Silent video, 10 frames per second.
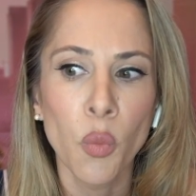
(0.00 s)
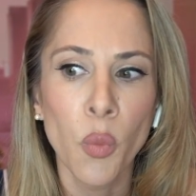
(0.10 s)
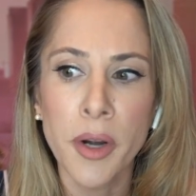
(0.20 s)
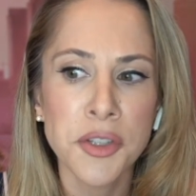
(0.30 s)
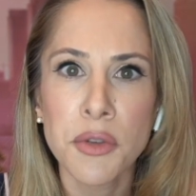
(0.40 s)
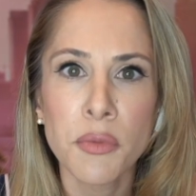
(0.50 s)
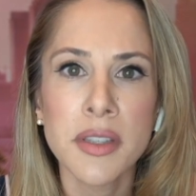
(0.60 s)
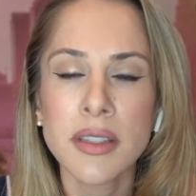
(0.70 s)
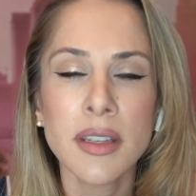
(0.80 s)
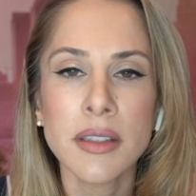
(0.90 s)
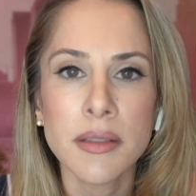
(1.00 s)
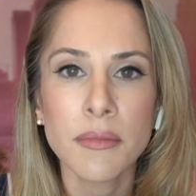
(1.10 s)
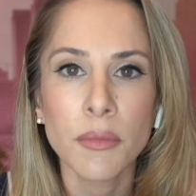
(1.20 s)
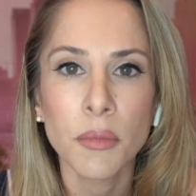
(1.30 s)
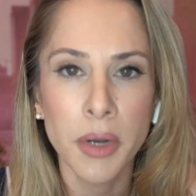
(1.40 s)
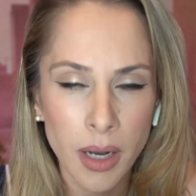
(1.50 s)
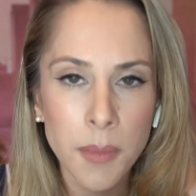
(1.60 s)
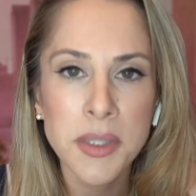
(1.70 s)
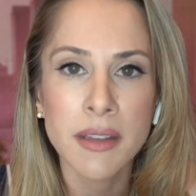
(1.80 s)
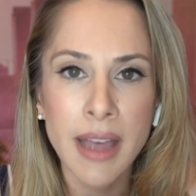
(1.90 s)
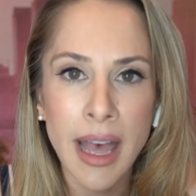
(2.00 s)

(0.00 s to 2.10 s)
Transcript: Where's the resistance when it comes to